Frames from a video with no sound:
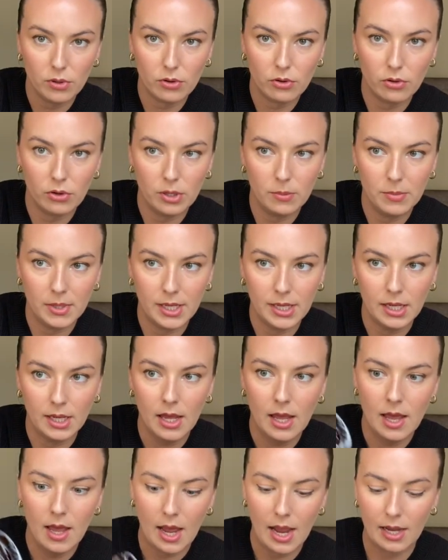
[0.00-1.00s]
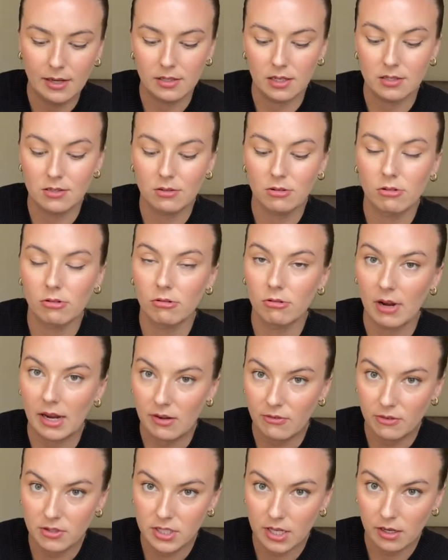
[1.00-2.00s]
creamy and it's great
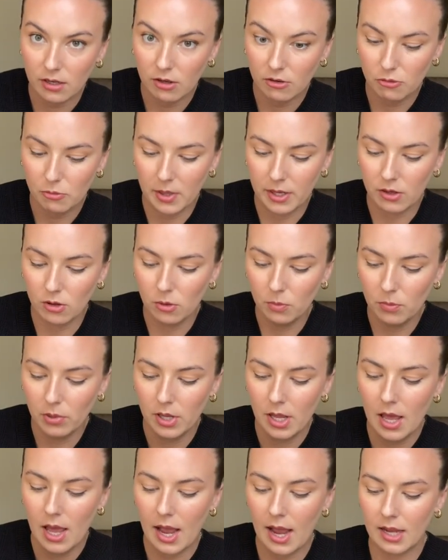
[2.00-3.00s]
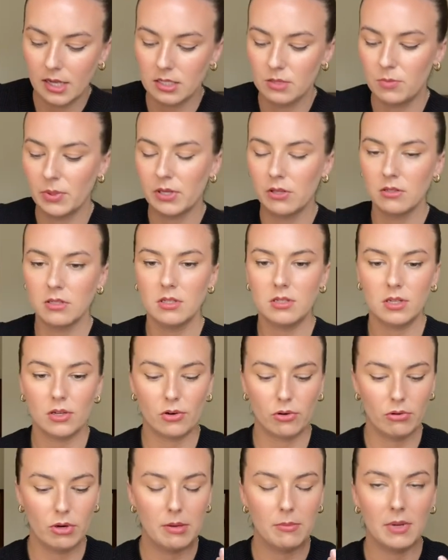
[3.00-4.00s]
for taking off makeup. And because it's a
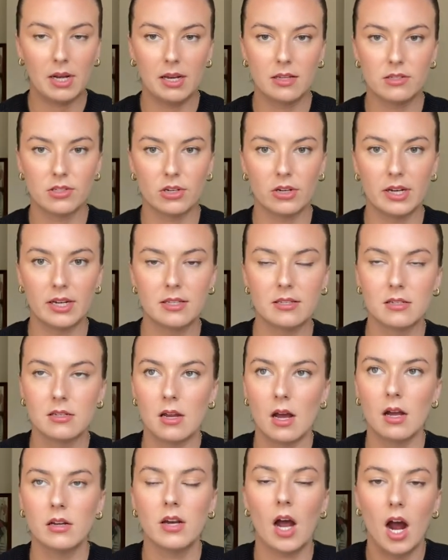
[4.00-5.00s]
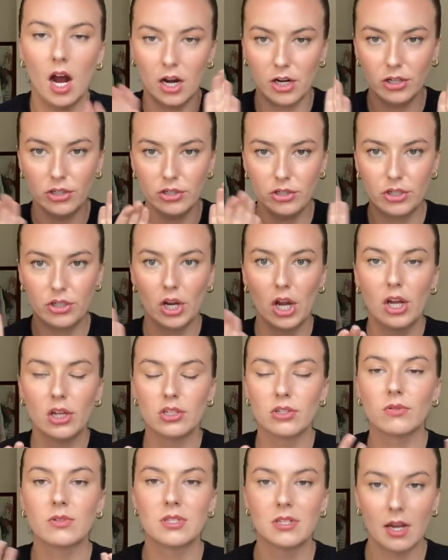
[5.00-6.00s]
cream cleanser, it's not harsh.
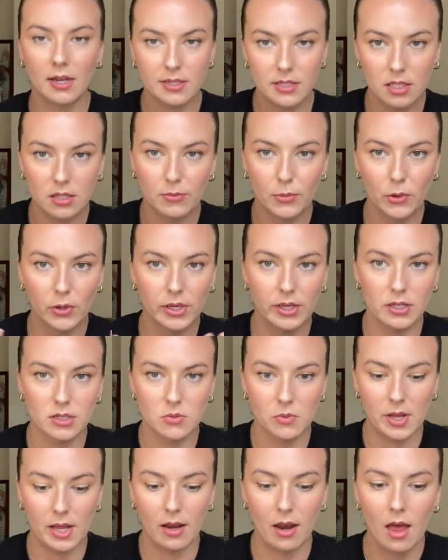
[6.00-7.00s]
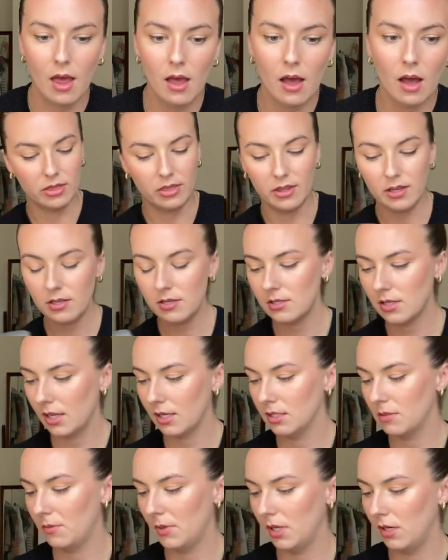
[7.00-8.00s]
So it's nice in the morning as well. This
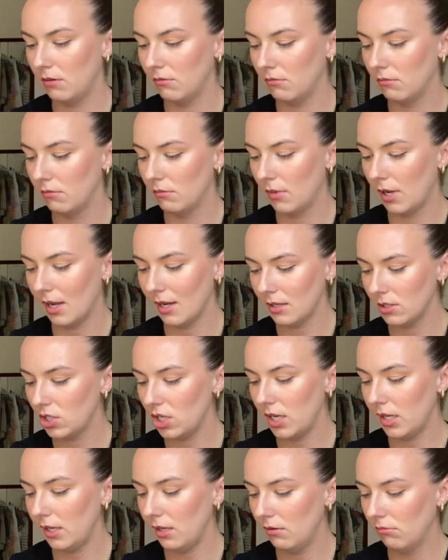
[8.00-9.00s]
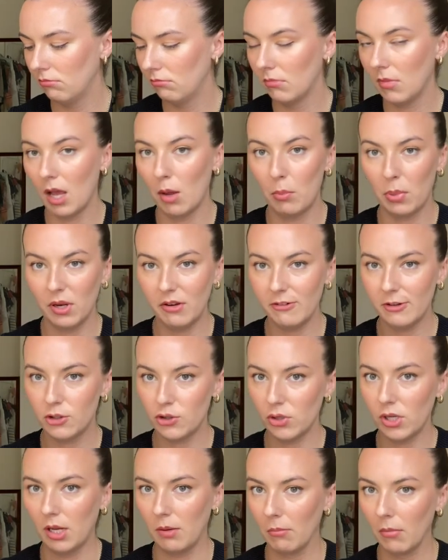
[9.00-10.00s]
has been actually a bit of a
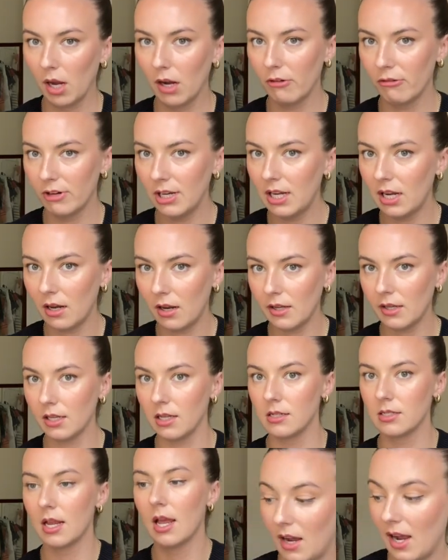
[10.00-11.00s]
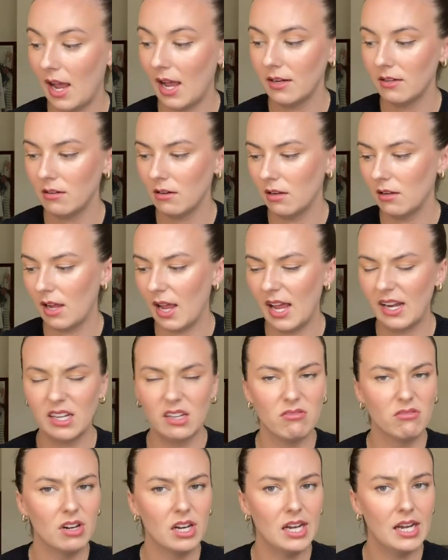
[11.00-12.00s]
dream. I really like it. I hadn't any
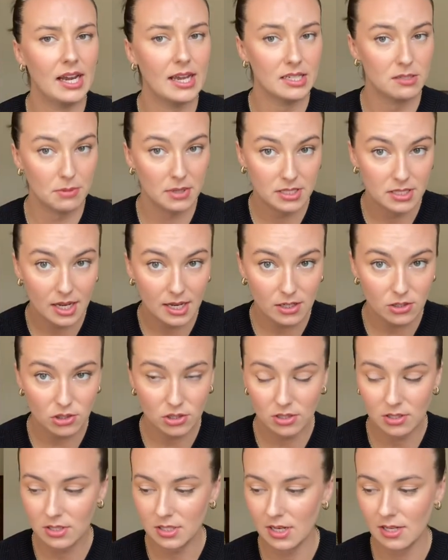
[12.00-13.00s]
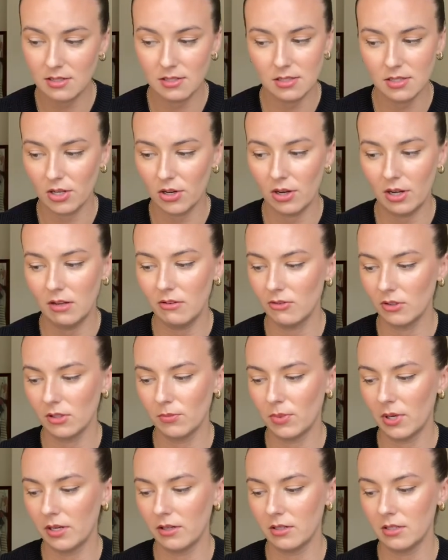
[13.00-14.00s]
real expectations necessarily for the
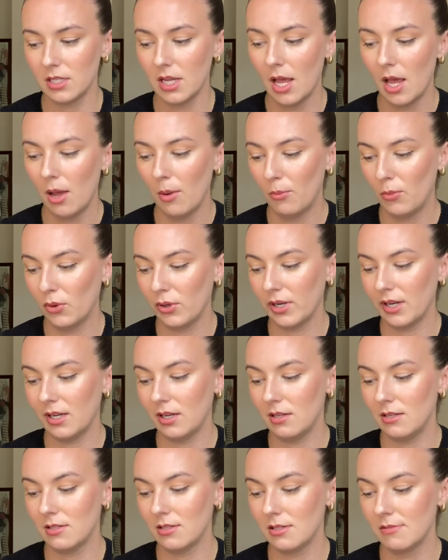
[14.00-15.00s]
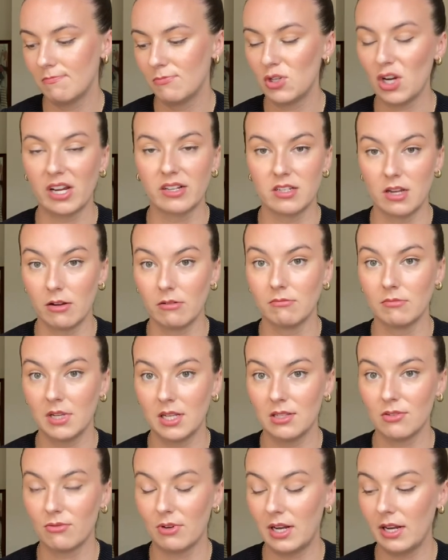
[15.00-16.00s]
product, but it is checked out.
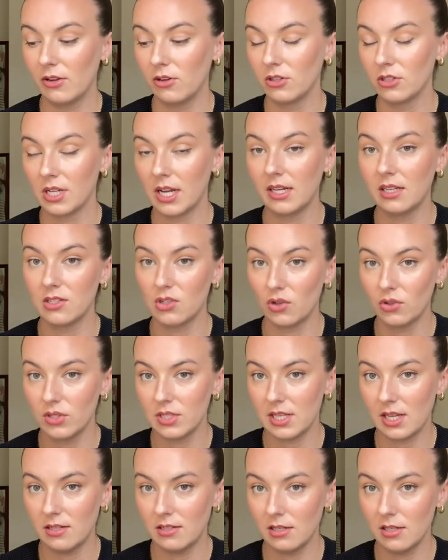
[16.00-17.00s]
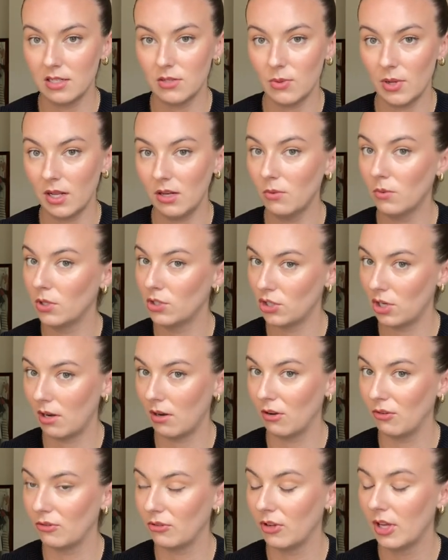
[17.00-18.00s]
It's really good. And it's unscented as well, which I
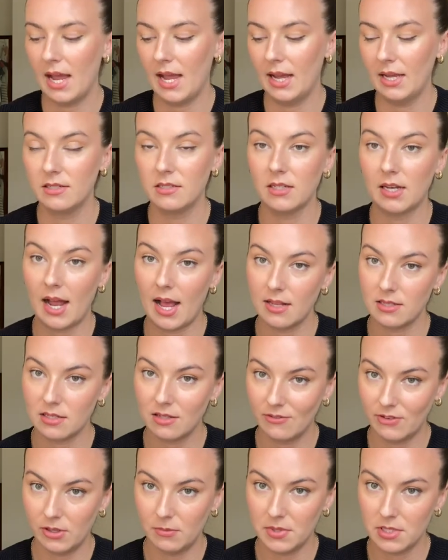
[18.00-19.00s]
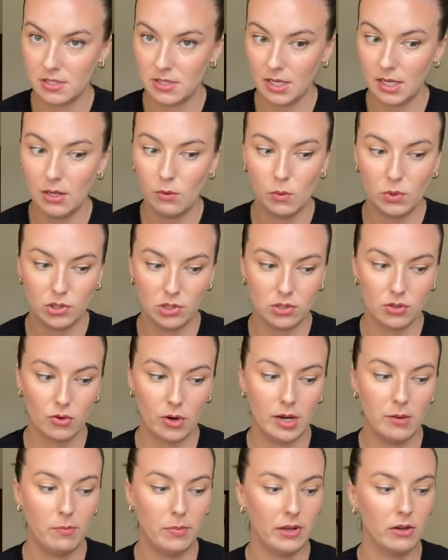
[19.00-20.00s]
love. And it has the vitamin C, which is
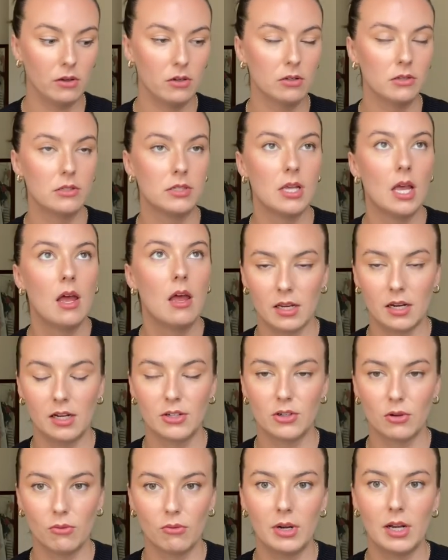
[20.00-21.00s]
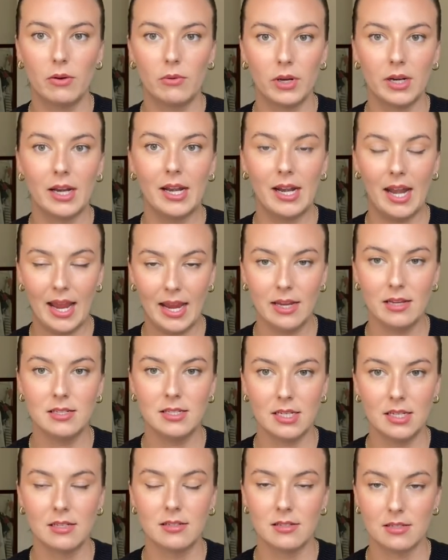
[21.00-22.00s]
great because I don't really want an
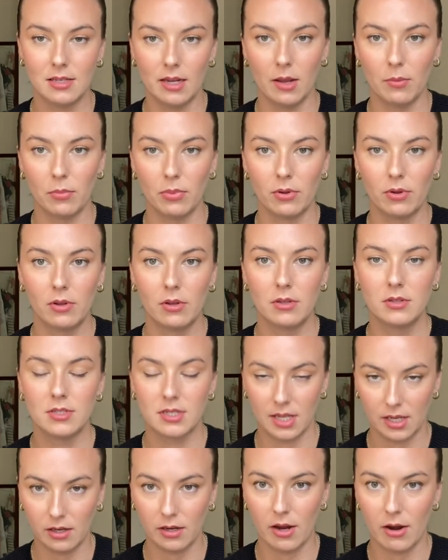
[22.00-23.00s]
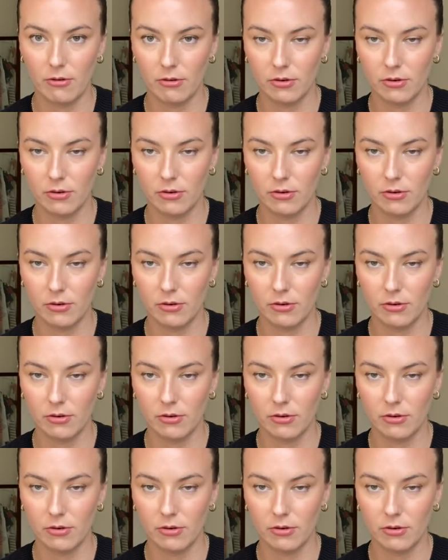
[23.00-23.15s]
18-step skincare